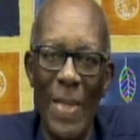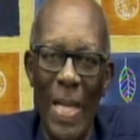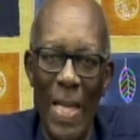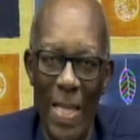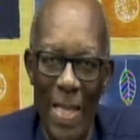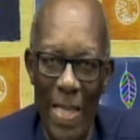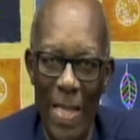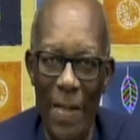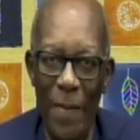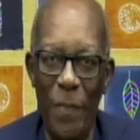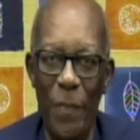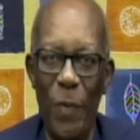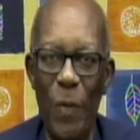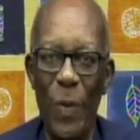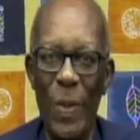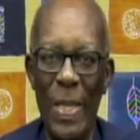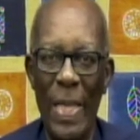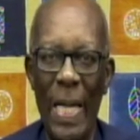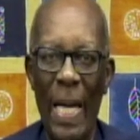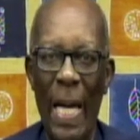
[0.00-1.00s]

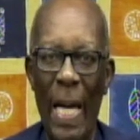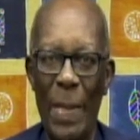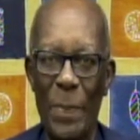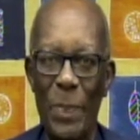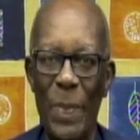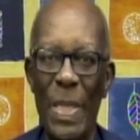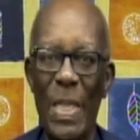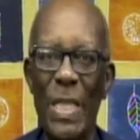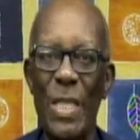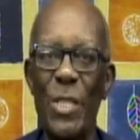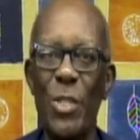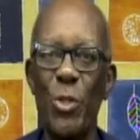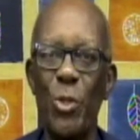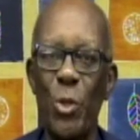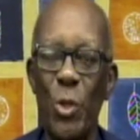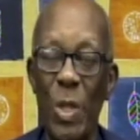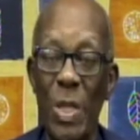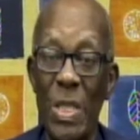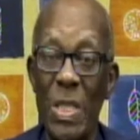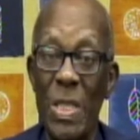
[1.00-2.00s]
Therefore, the
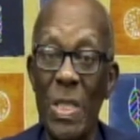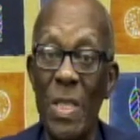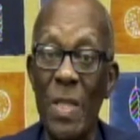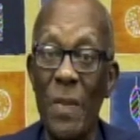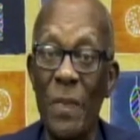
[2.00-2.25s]
administration